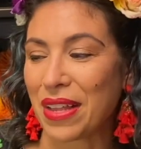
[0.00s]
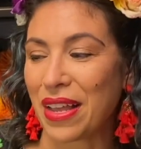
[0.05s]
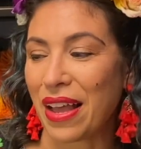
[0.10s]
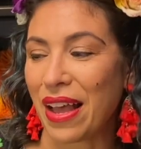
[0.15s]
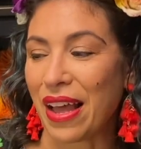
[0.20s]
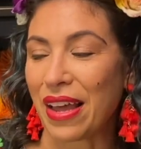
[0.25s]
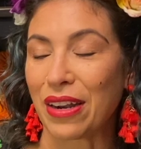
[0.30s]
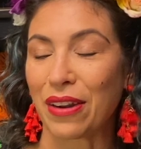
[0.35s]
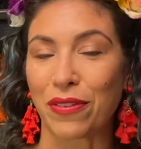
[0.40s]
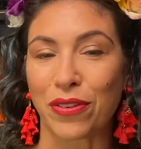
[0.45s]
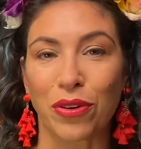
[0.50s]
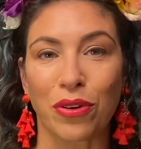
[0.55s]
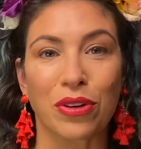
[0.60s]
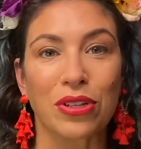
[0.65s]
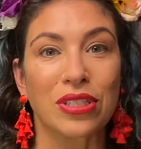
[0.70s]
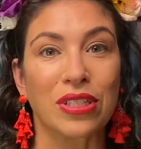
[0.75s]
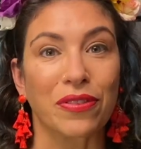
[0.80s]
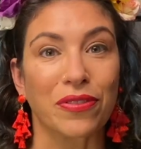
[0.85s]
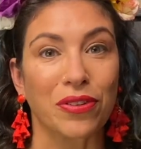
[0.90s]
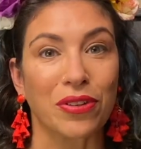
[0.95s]
And of
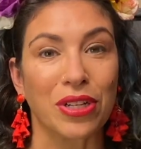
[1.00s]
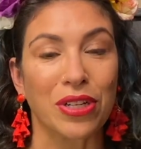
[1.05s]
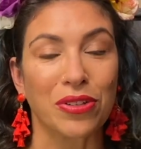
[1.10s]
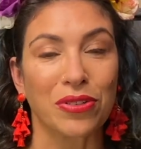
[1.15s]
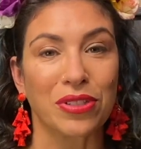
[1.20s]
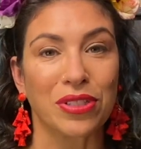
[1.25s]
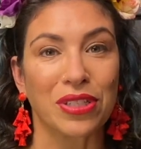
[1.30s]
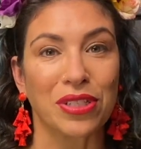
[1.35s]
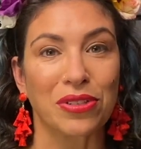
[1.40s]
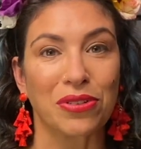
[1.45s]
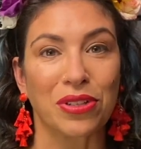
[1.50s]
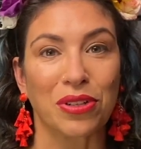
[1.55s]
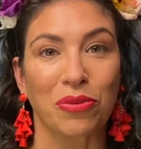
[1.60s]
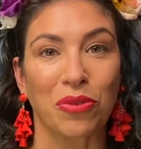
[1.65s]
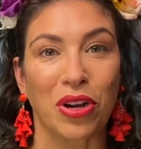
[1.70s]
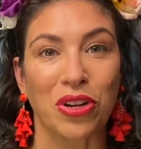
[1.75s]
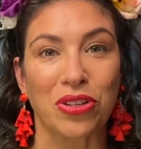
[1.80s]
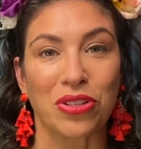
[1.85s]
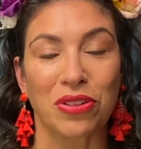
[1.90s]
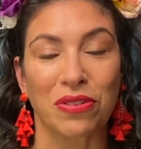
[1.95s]
course, if you're interested, you can
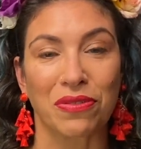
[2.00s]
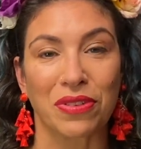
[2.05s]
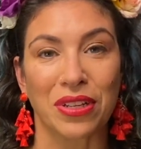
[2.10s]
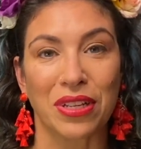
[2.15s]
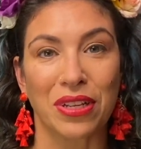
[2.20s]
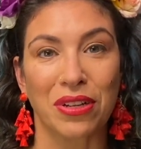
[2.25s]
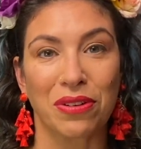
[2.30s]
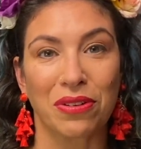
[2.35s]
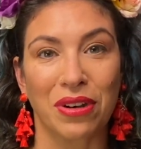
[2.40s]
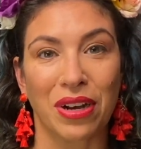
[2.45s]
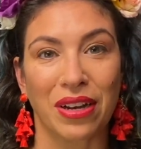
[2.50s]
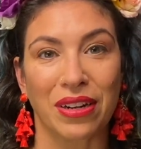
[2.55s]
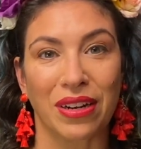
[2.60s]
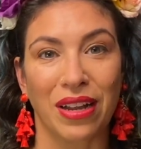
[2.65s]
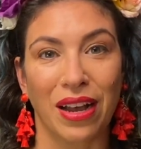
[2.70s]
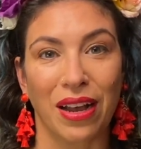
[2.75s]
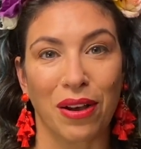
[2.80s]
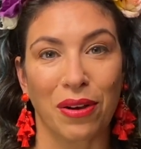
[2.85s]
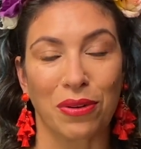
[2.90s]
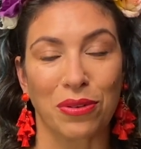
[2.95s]
watch the video on
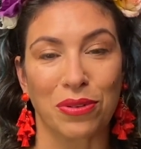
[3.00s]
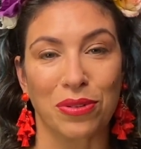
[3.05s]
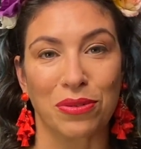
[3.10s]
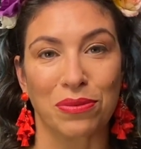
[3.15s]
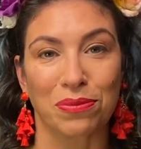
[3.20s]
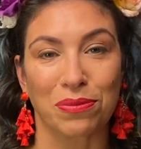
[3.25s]
how